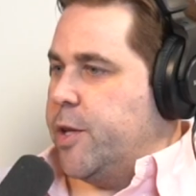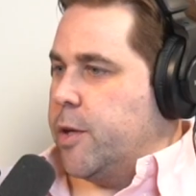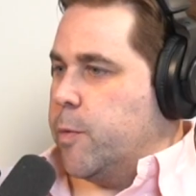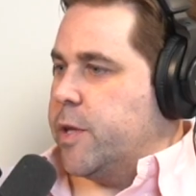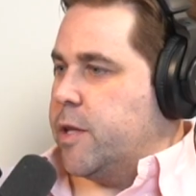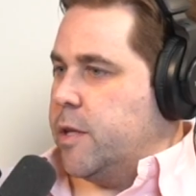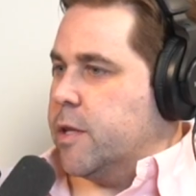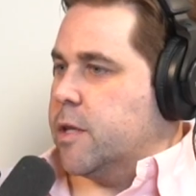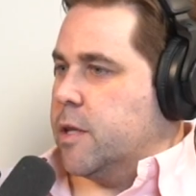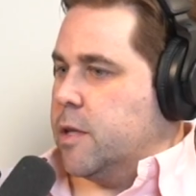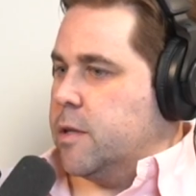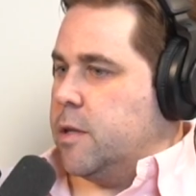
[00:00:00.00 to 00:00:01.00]
with
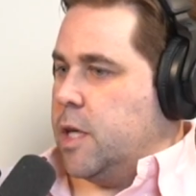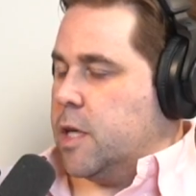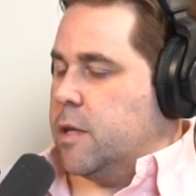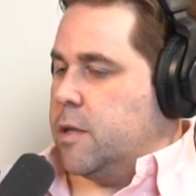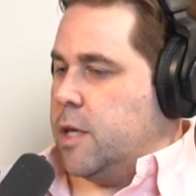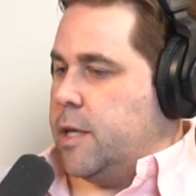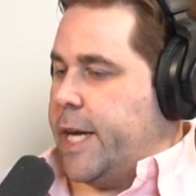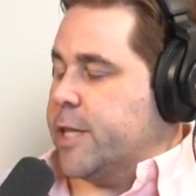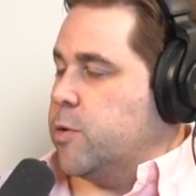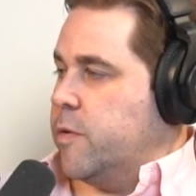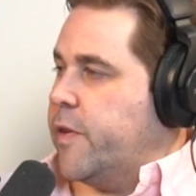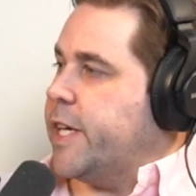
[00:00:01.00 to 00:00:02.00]
an actual
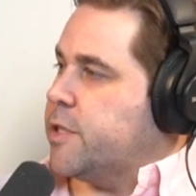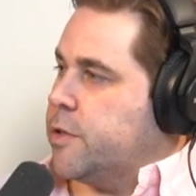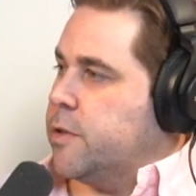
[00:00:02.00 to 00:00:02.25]
investor,